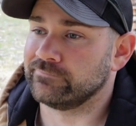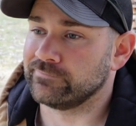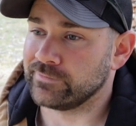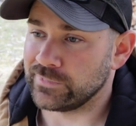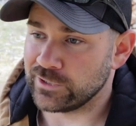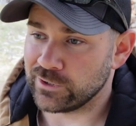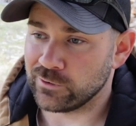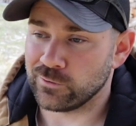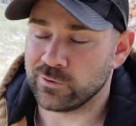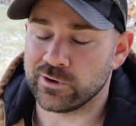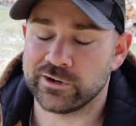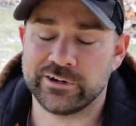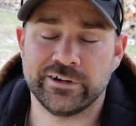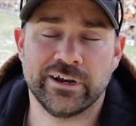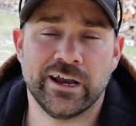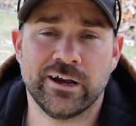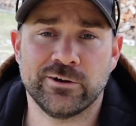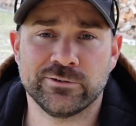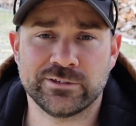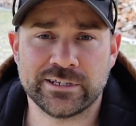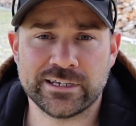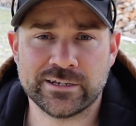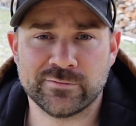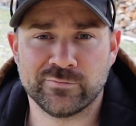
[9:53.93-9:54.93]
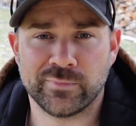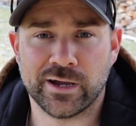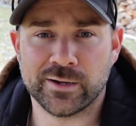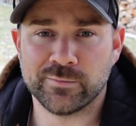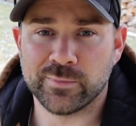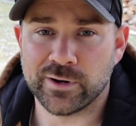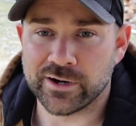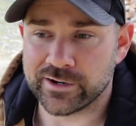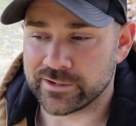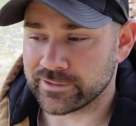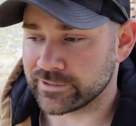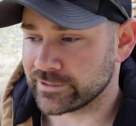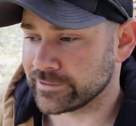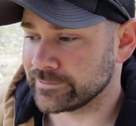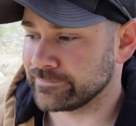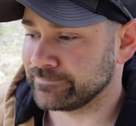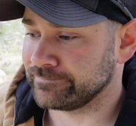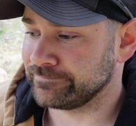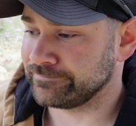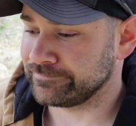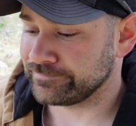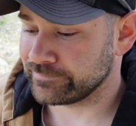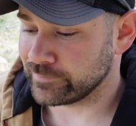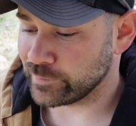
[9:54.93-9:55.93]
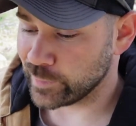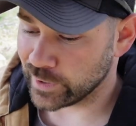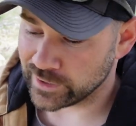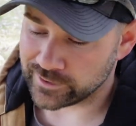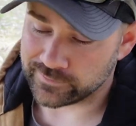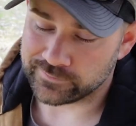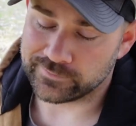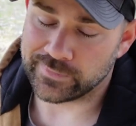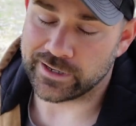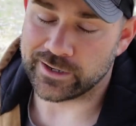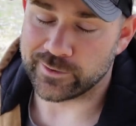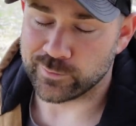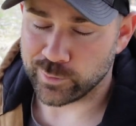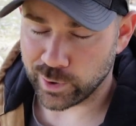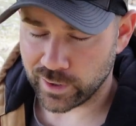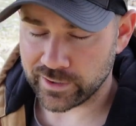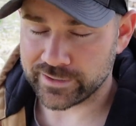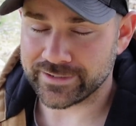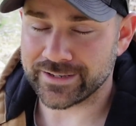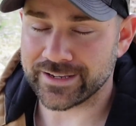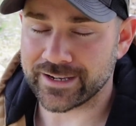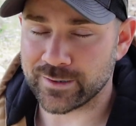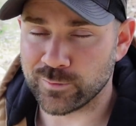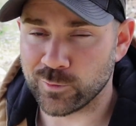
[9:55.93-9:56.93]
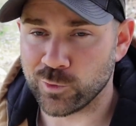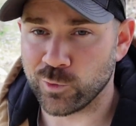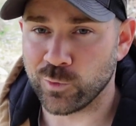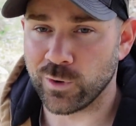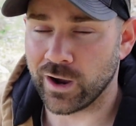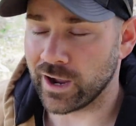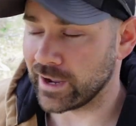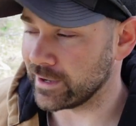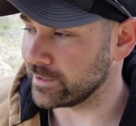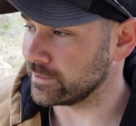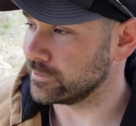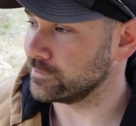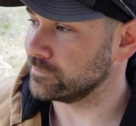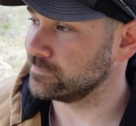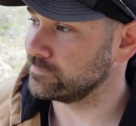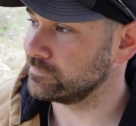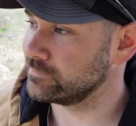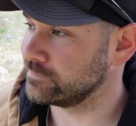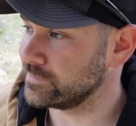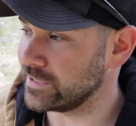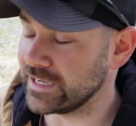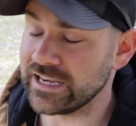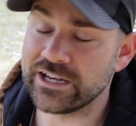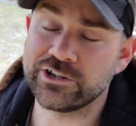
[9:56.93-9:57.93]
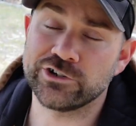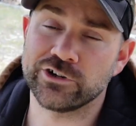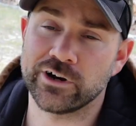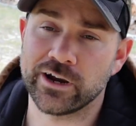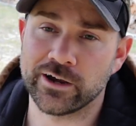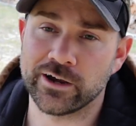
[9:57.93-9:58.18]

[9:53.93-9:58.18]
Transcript: You don't want your house eaten by bugs, but it'd probably take them a while to eat your